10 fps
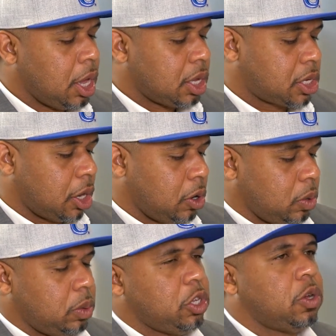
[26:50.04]

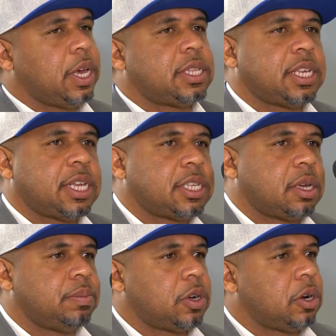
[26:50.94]
So you had said
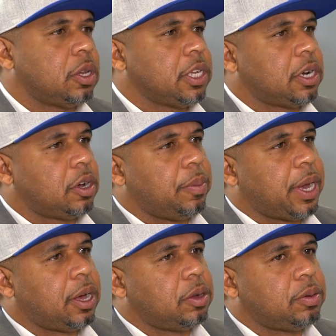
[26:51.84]
something earlier
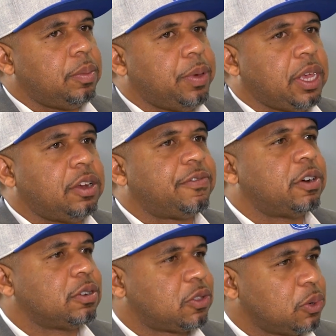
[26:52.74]
about being the
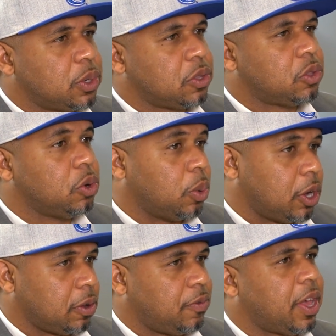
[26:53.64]
first through the
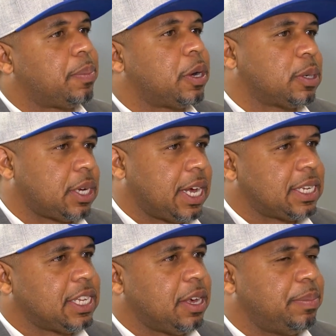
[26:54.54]
wall. That person has
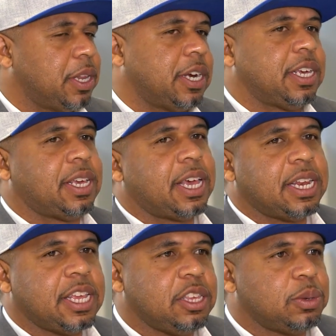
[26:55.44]
to get bloody. And
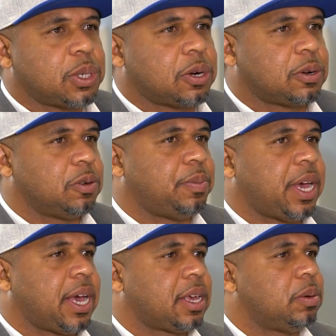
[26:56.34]
then you circled
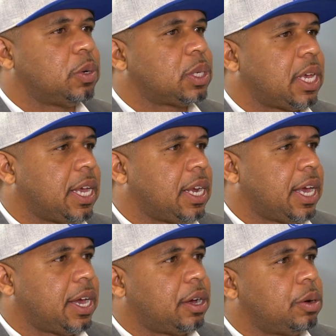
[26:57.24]
back and were saying
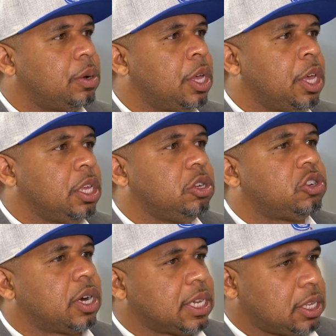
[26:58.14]
how you
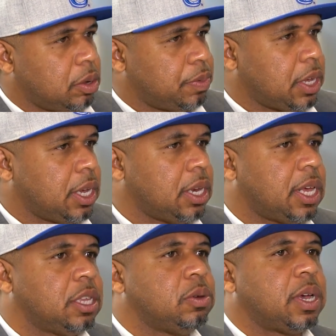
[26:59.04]
tried something
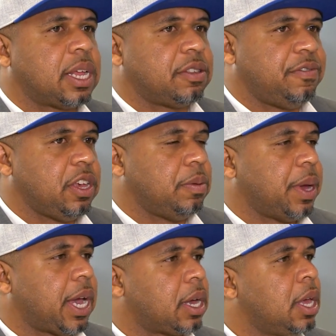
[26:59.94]
and you got the
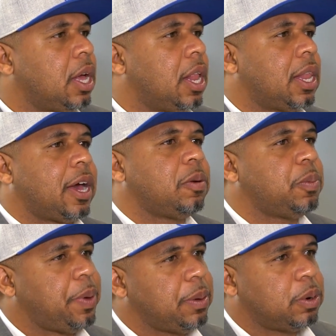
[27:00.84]
feedback. A lot of
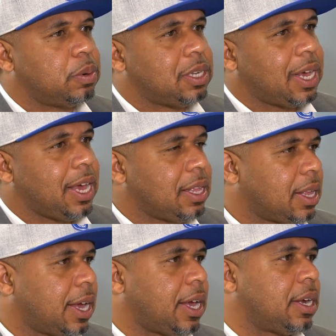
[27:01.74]
people would take
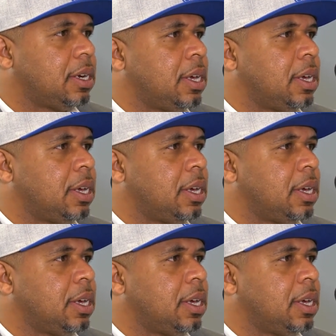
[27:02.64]
that